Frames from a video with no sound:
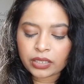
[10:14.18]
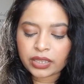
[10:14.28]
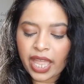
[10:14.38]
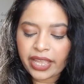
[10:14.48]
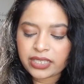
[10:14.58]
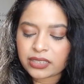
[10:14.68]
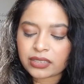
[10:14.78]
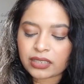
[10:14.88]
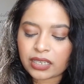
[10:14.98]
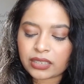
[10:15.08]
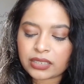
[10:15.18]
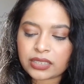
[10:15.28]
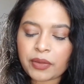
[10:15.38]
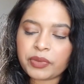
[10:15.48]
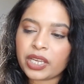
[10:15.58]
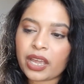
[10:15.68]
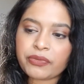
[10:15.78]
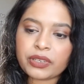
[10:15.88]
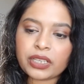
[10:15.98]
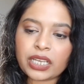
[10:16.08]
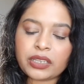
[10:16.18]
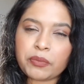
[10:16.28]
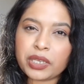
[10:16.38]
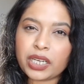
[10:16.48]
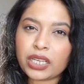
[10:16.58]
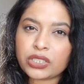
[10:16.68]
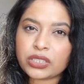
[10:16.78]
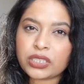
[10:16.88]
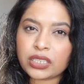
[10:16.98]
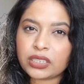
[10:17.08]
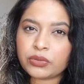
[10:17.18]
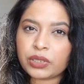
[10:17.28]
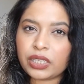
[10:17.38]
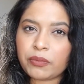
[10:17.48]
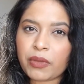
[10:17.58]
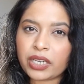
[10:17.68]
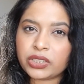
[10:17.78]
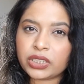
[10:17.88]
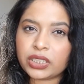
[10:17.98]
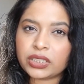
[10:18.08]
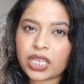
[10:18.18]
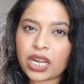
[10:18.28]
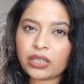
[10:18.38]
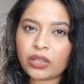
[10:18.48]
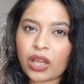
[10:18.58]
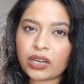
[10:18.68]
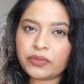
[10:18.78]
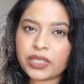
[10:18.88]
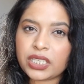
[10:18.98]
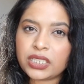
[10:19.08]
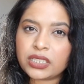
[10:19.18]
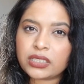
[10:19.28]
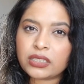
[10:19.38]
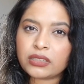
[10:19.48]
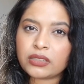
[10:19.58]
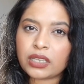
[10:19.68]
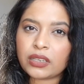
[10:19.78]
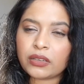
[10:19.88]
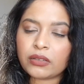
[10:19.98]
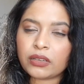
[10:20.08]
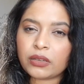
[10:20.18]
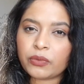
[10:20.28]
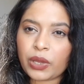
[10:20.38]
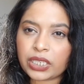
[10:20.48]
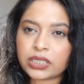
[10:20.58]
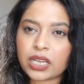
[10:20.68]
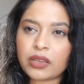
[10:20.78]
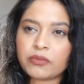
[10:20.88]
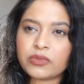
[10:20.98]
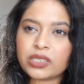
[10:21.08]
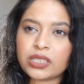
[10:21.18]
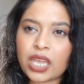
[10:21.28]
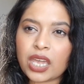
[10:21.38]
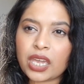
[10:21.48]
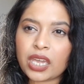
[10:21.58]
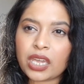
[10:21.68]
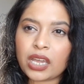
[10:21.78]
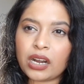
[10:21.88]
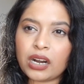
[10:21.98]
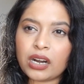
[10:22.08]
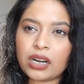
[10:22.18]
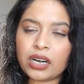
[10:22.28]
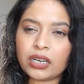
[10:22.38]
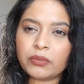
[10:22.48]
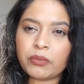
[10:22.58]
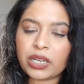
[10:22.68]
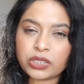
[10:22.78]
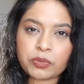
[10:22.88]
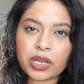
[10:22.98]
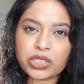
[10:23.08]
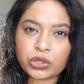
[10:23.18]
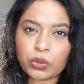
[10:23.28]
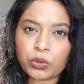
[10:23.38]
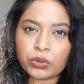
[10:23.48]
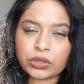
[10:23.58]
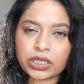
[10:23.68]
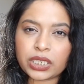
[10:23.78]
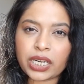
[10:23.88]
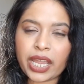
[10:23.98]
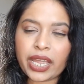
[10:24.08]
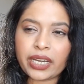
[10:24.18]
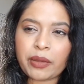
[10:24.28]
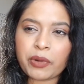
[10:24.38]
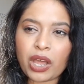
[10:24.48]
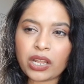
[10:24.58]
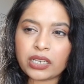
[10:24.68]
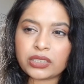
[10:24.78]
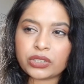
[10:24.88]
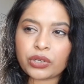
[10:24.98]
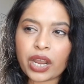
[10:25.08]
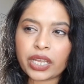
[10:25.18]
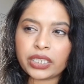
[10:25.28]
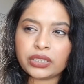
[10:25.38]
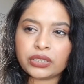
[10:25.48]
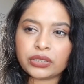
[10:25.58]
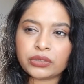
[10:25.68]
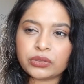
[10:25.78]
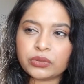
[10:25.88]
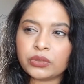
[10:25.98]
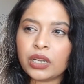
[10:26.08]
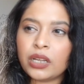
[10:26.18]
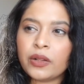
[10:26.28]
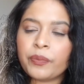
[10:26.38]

that's something I feel like the media just doesn't really mention, is that a lot of these victims, they are much older. And I'm not trying to